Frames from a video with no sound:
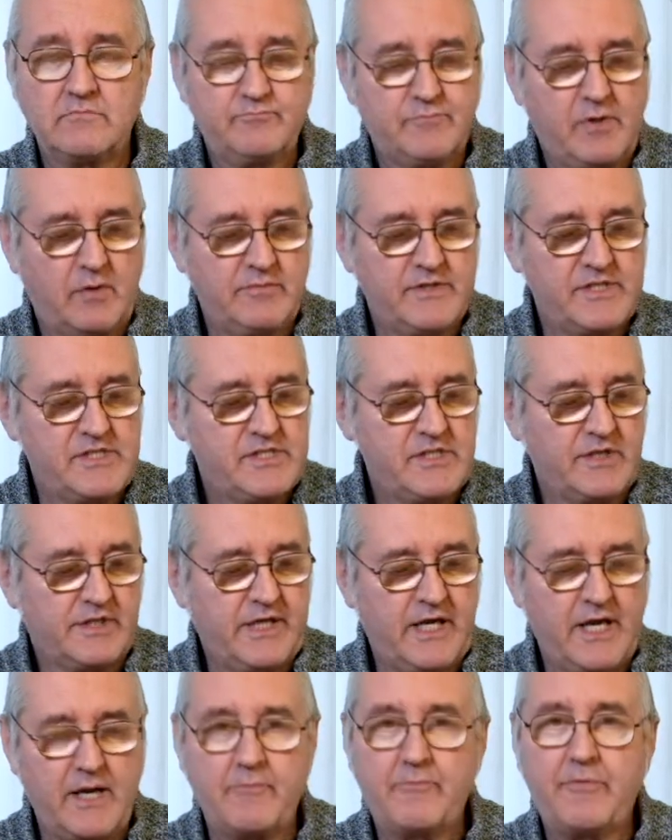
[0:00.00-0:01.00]
probably stuck
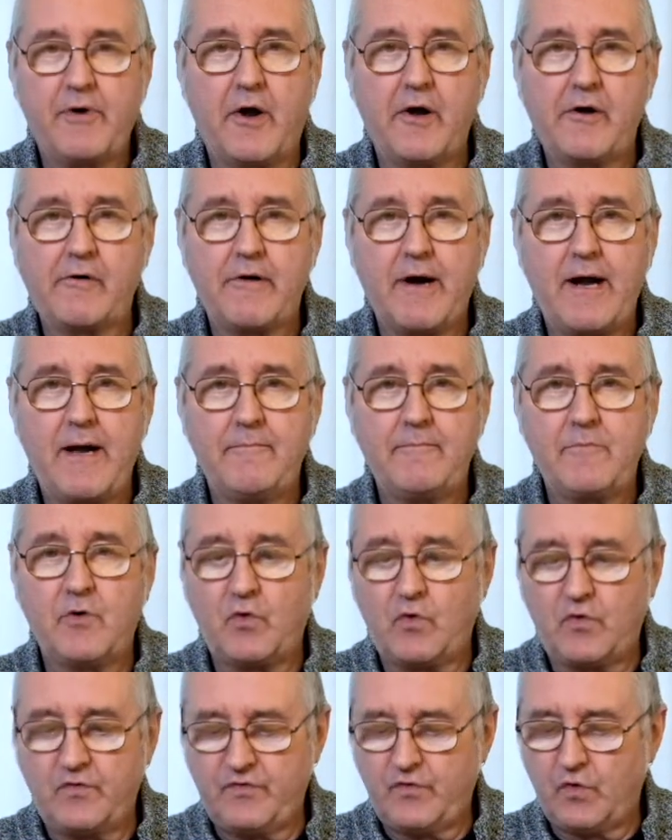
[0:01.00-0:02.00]
it in program
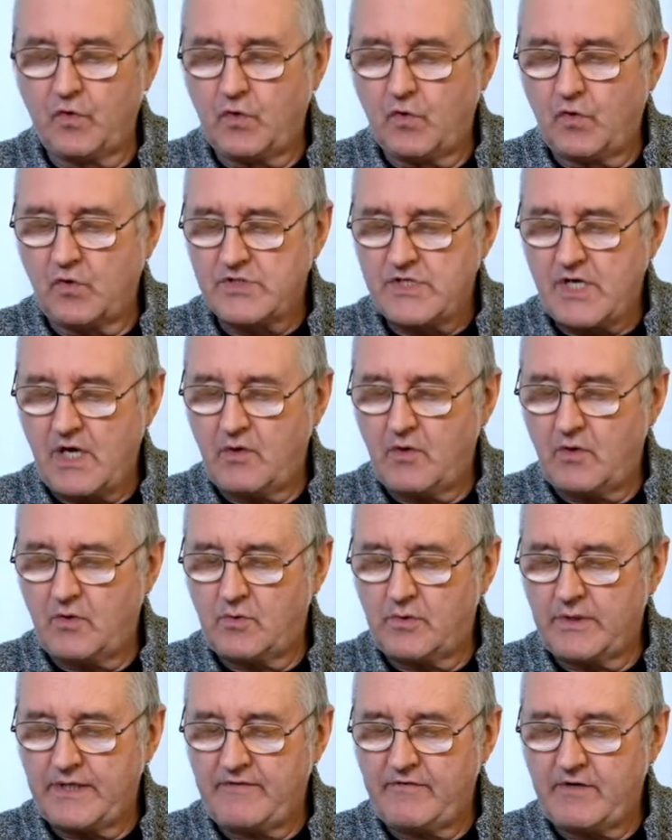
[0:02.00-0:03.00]
or full auto or
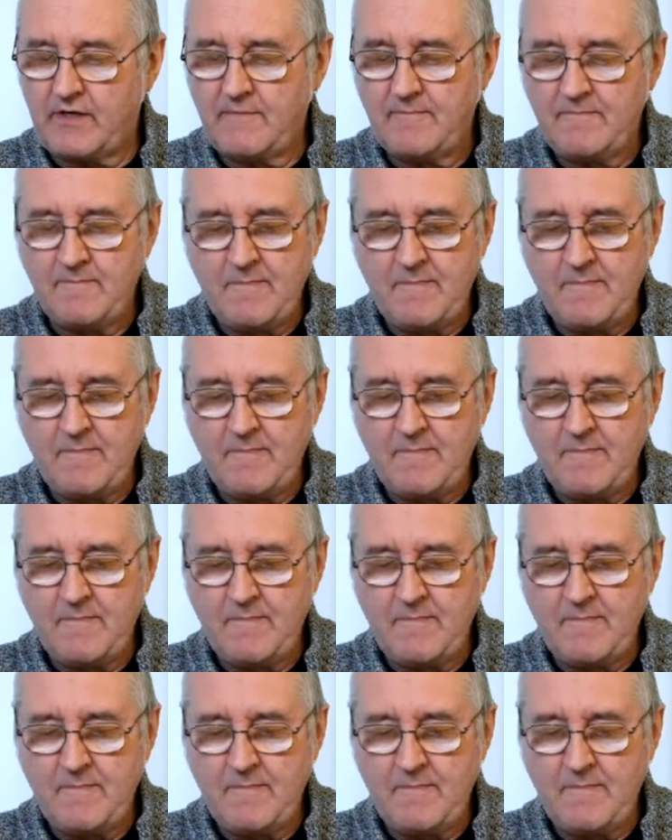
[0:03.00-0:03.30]
whatever.